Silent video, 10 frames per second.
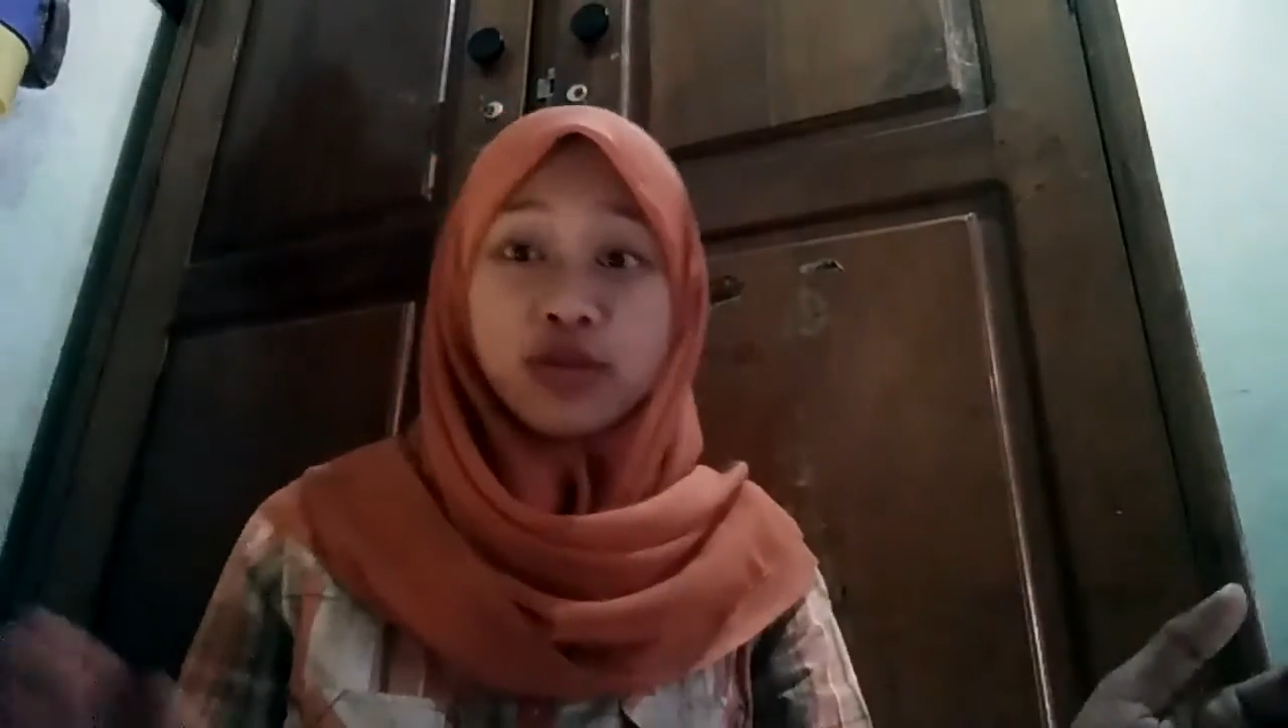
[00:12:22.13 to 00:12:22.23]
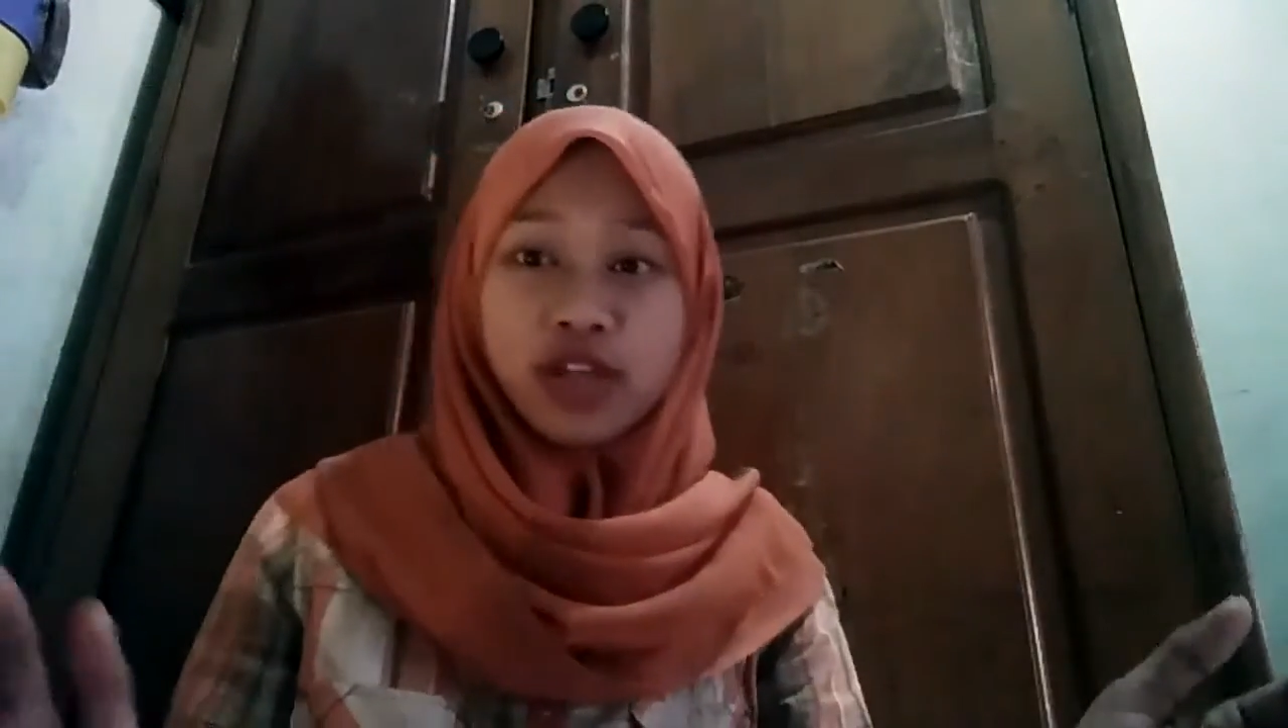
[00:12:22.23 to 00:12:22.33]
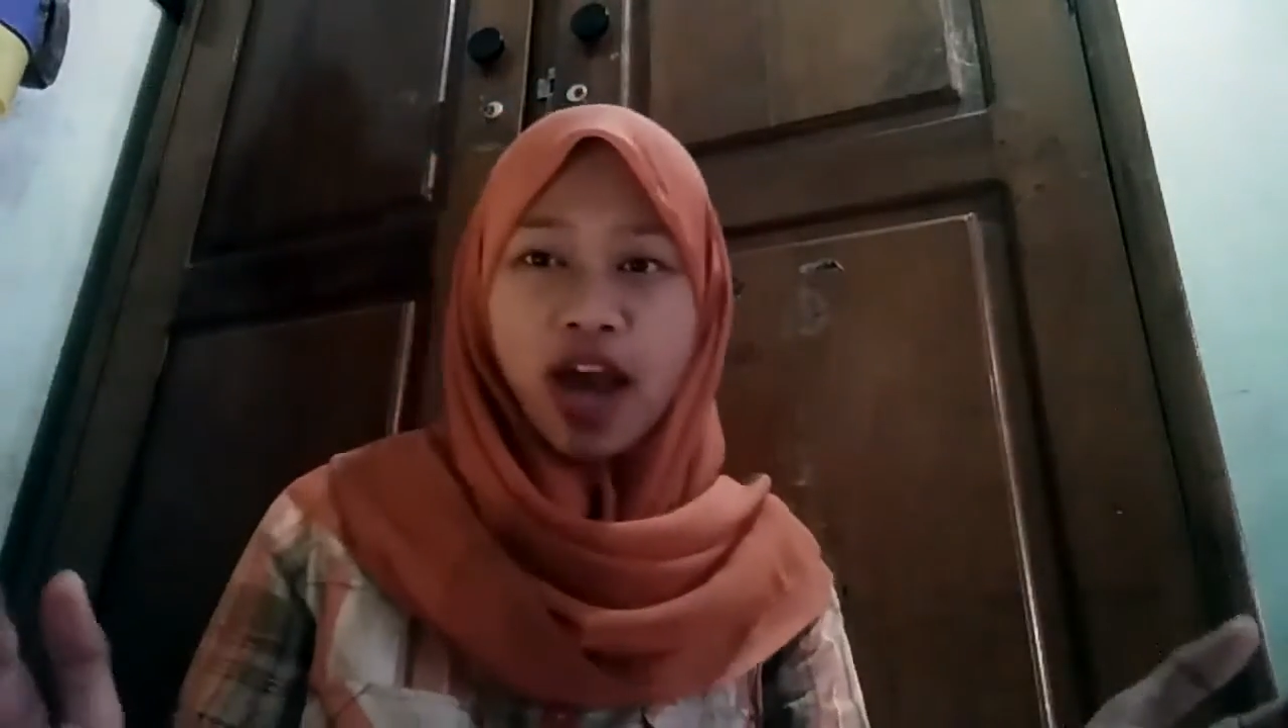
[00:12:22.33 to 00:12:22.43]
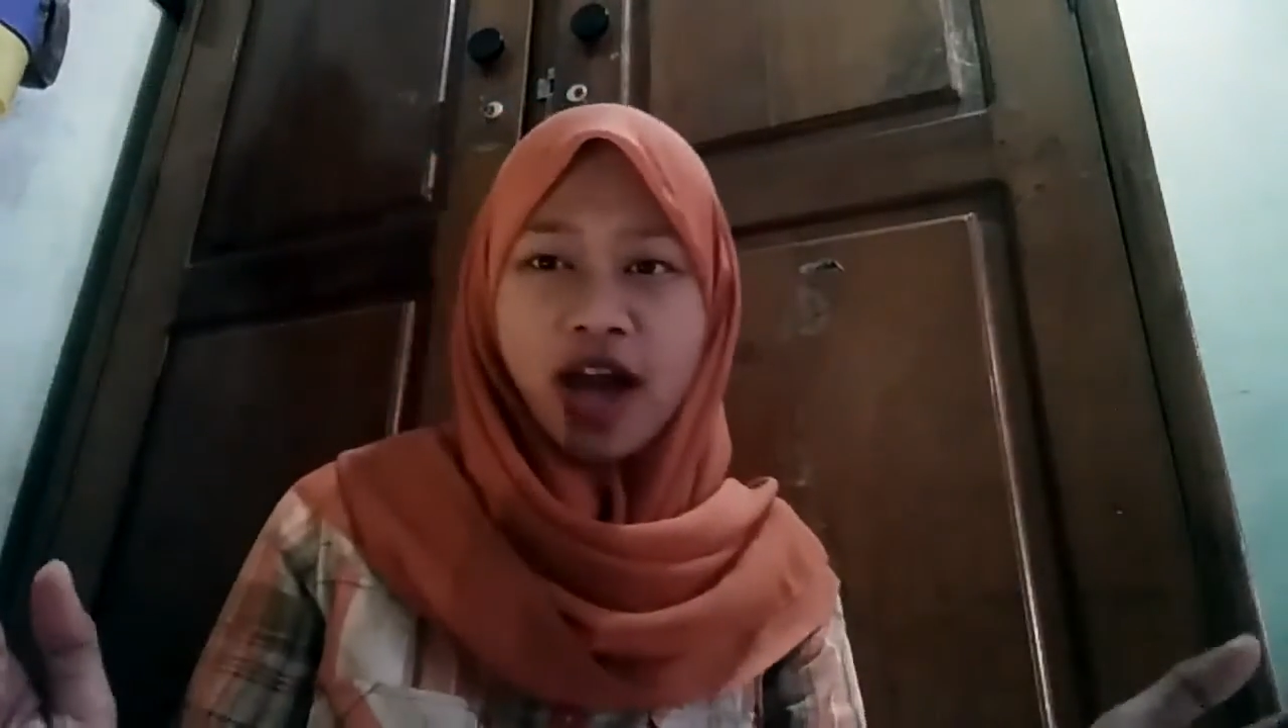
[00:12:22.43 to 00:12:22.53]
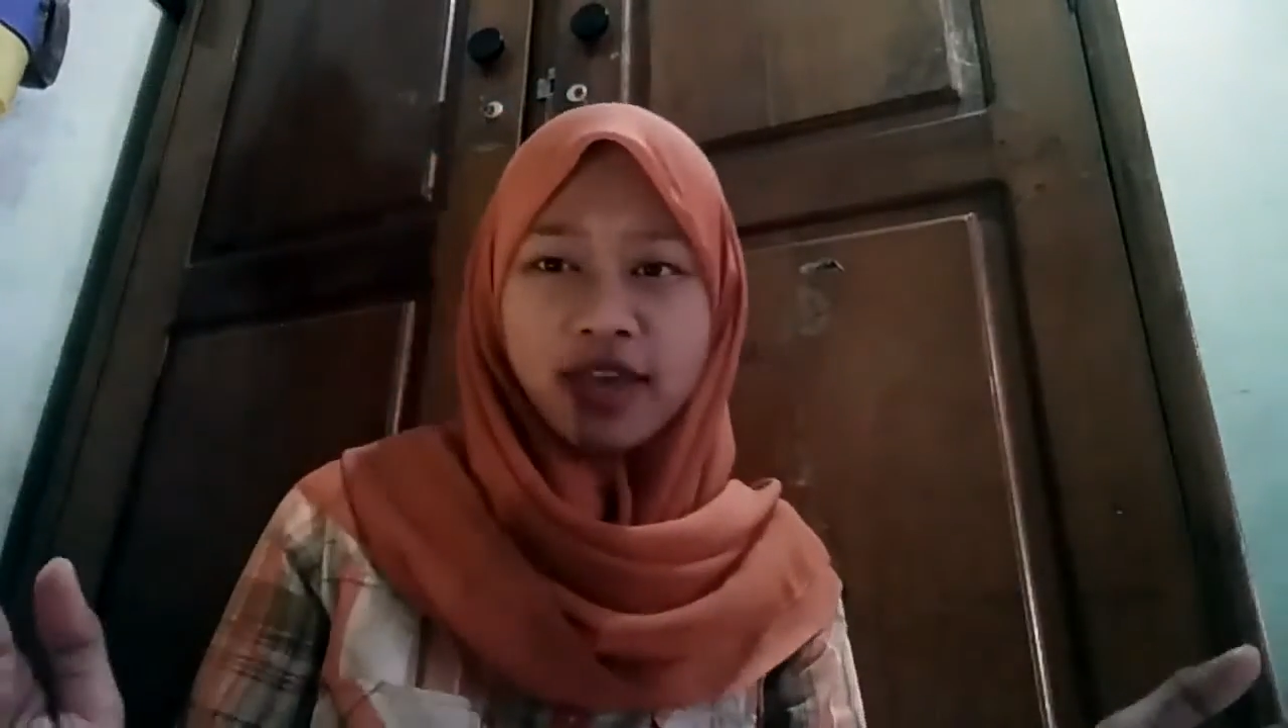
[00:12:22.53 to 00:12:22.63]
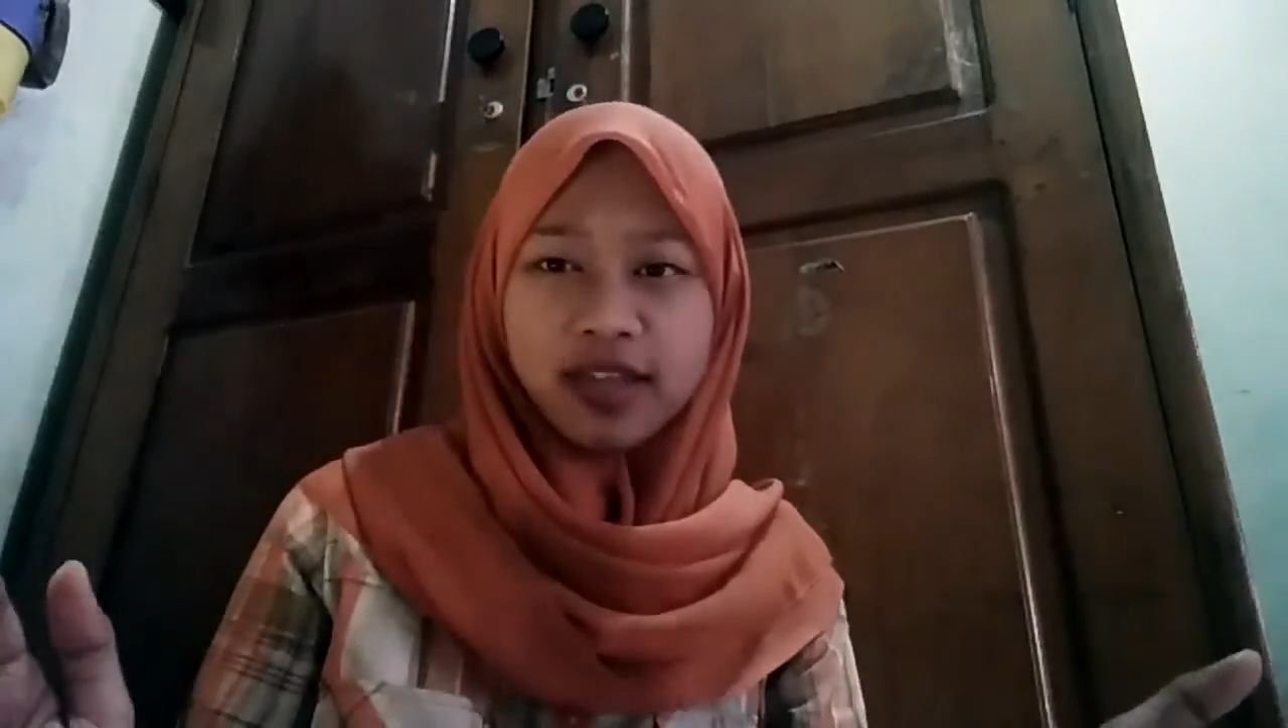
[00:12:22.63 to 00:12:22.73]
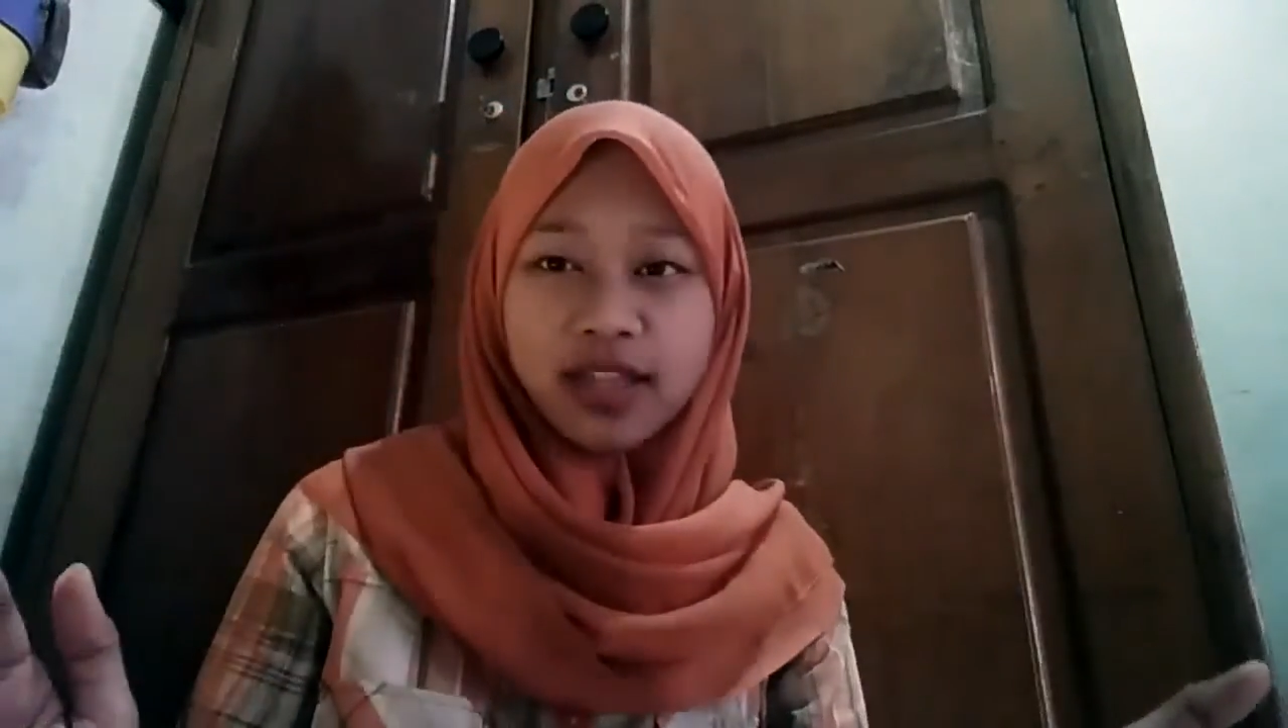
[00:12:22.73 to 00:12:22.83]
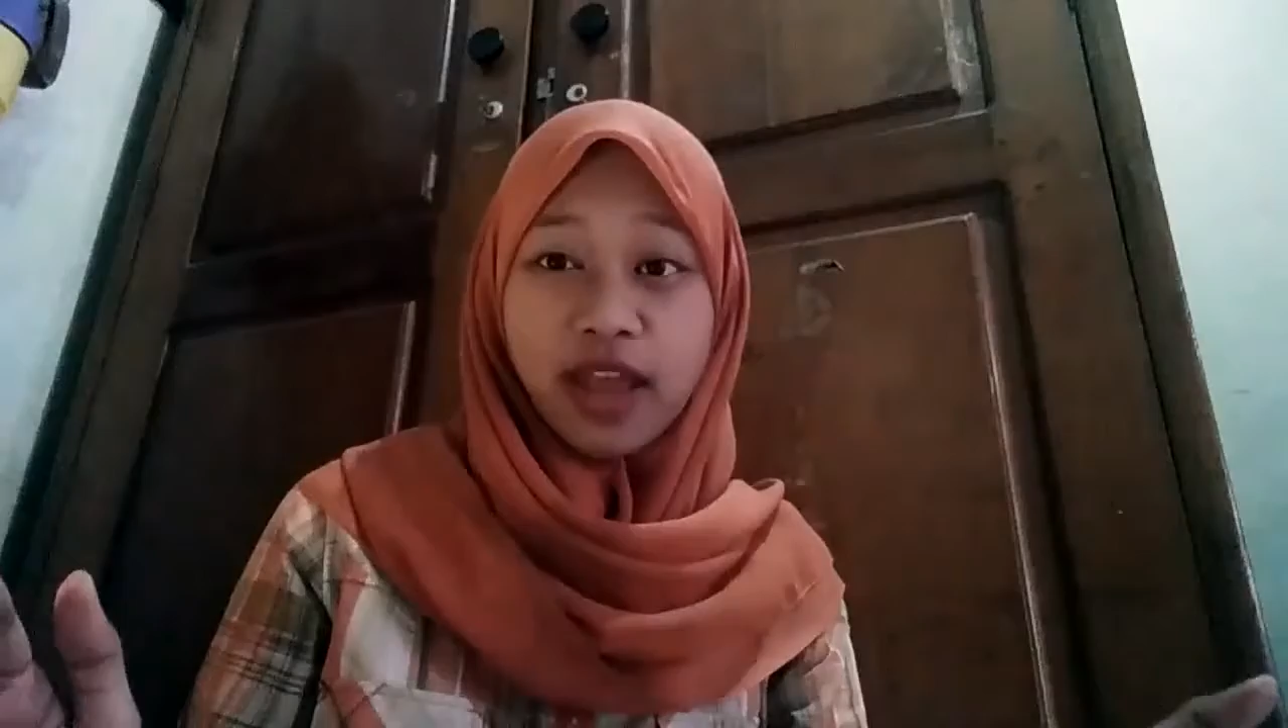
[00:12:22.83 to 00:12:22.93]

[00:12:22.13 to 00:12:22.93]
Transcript: to the highest